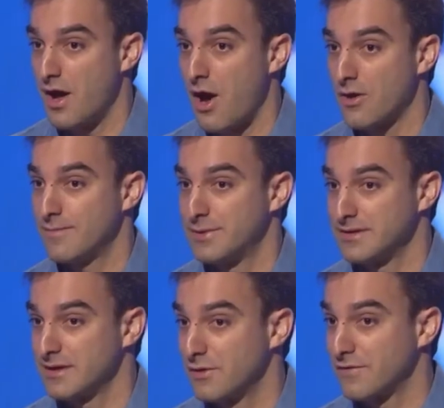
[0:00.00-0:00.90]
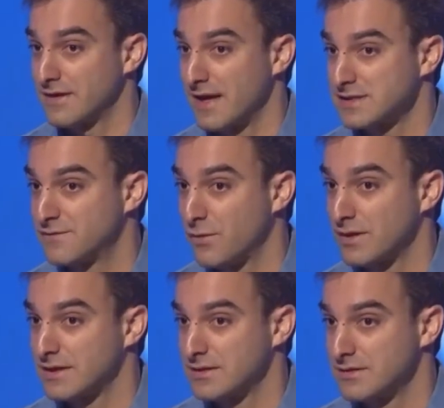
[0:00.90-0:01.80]
our ability over the next
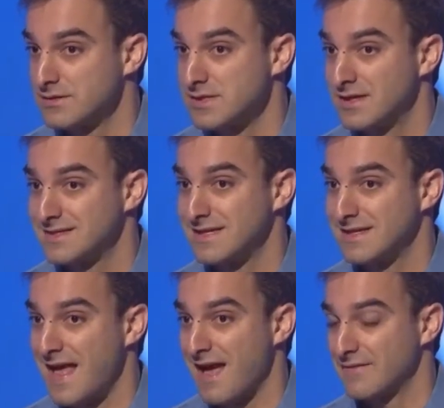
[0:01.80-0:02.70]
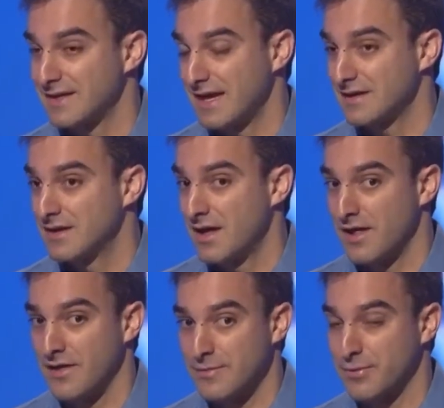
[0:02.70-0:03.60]
4 years to navigate
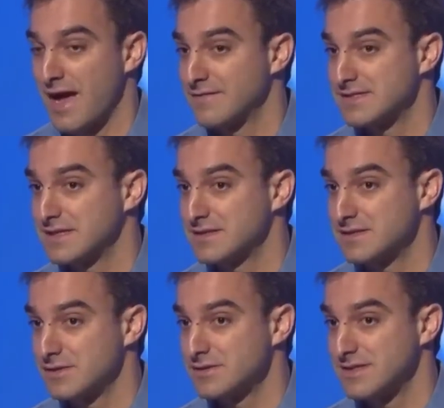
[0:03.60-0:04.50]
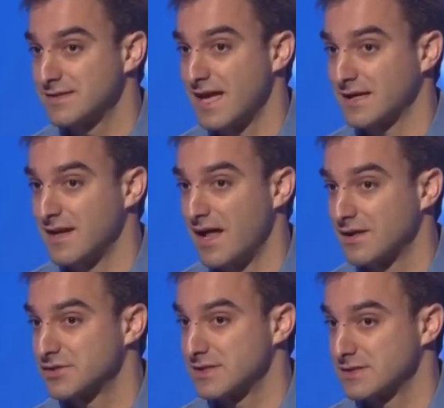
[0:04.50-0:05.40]
the privacy concerns that
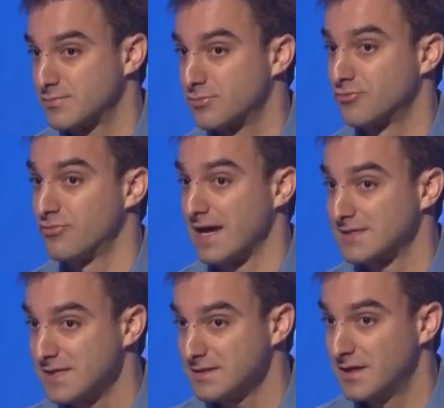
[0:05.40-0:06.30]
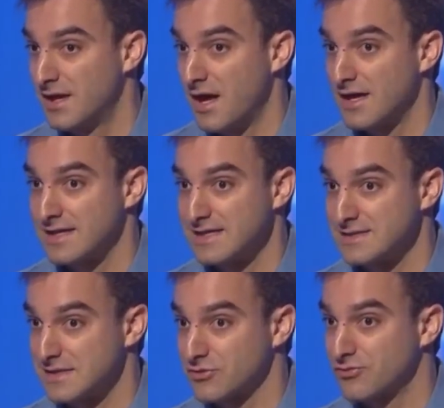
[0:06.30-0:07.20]
technology is raising
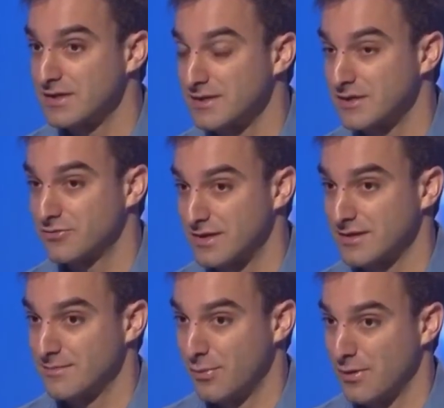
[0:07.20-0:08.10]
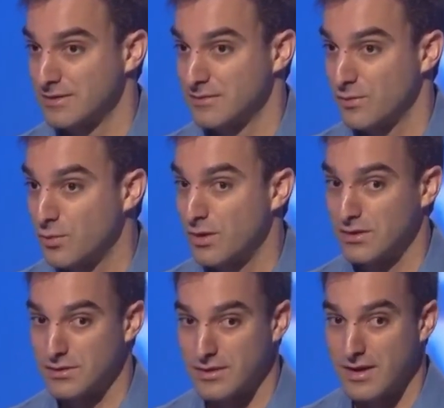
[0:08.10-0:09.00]
is critically, critically important.
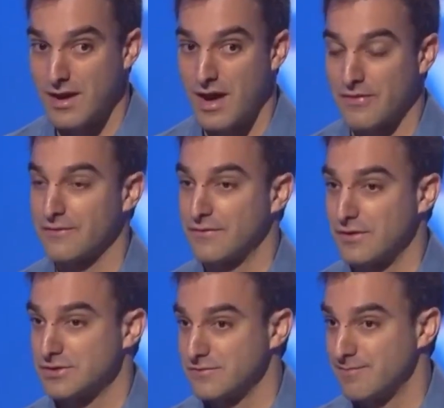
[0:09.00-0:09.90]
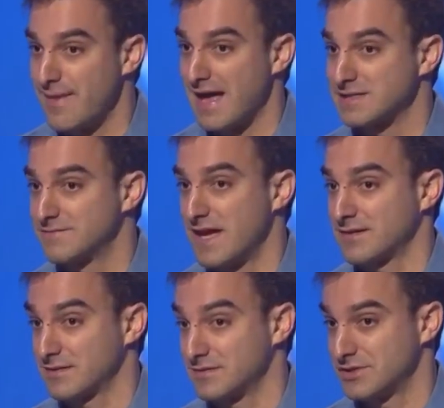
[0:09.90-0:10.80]
We're on the verge of a massive
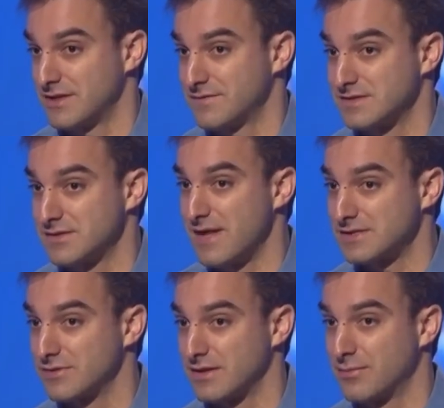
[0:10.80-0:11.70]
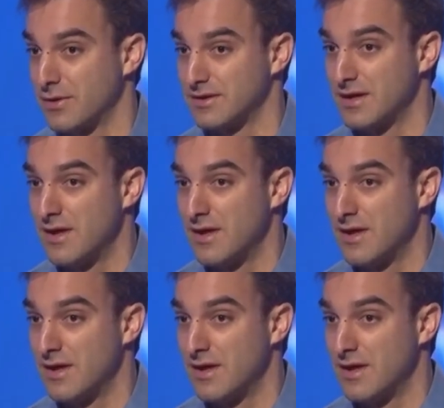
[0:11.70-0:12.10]
technical shift, and so that's really important.